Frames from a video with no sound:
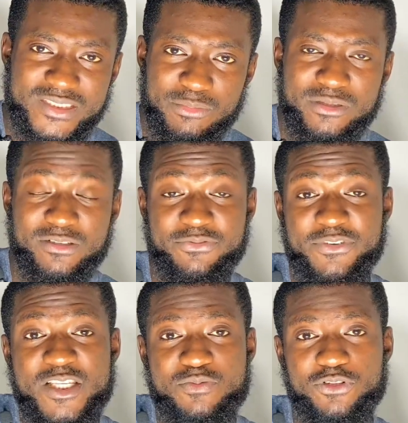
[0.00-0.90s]
I mean,
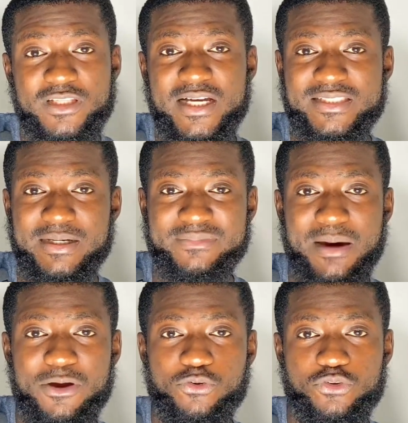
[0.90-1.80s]
Facebook now, some
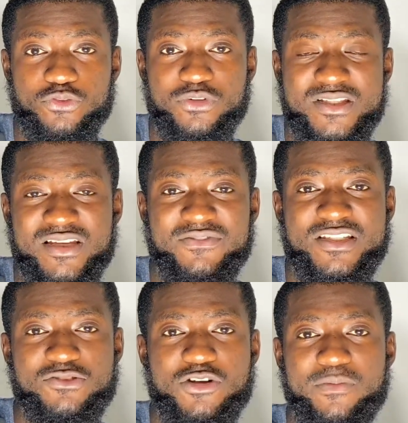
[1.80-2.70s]
time ago,
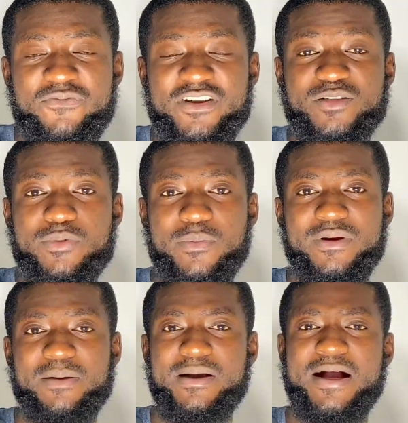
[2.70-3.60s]
2017, a very
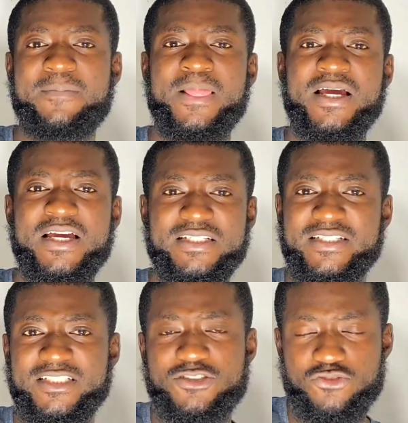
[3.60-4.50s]
popular part.
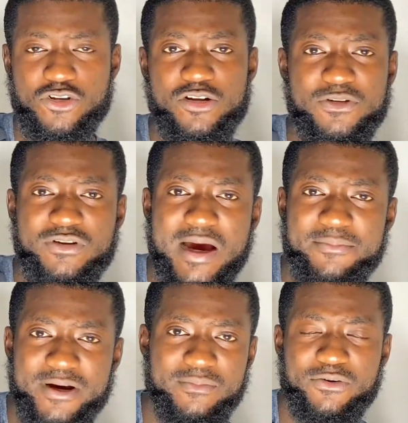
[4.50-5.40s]
But then the story be
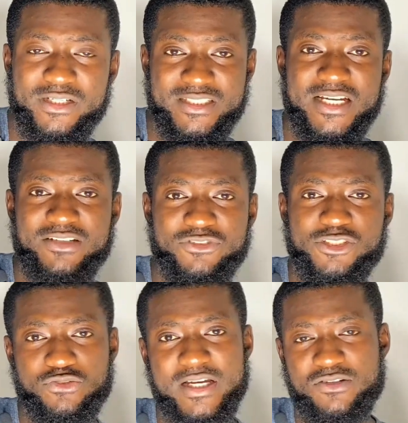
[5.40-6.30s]
quite brave, my way, channel
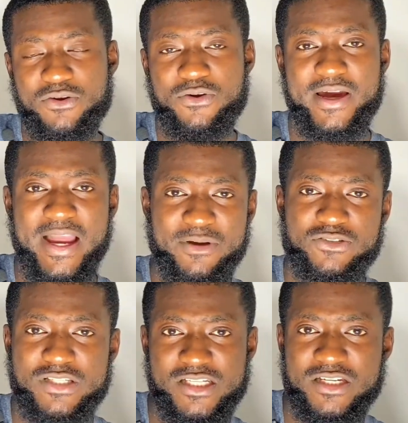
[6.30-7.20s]
you so I'm here. I'm
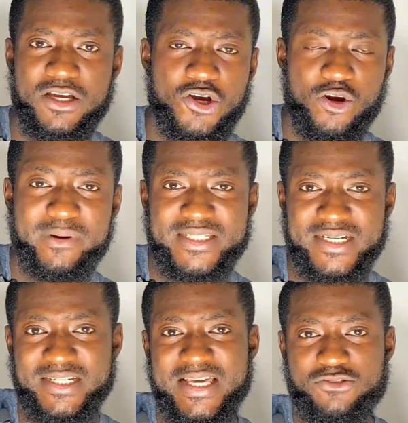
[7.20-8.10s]
sure say, over
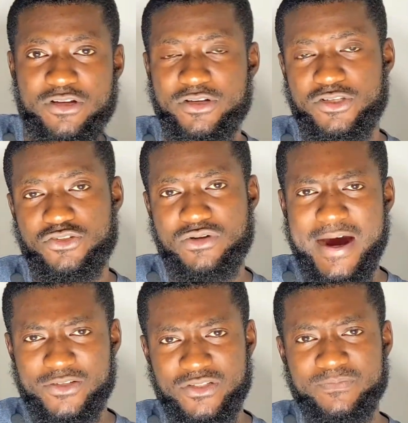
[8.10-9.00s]
check that story and so
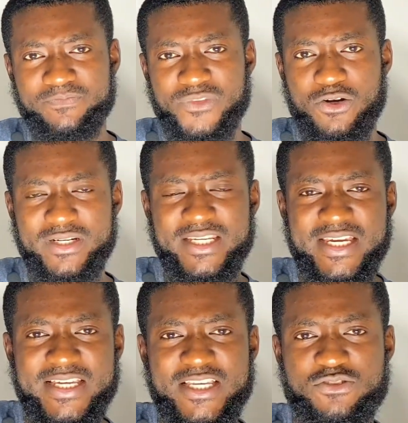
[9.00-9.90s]
out. But
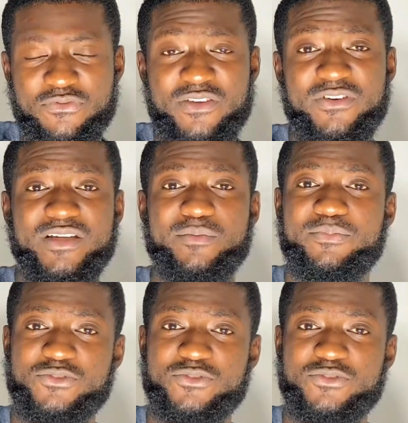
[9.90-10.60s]
then a software friend,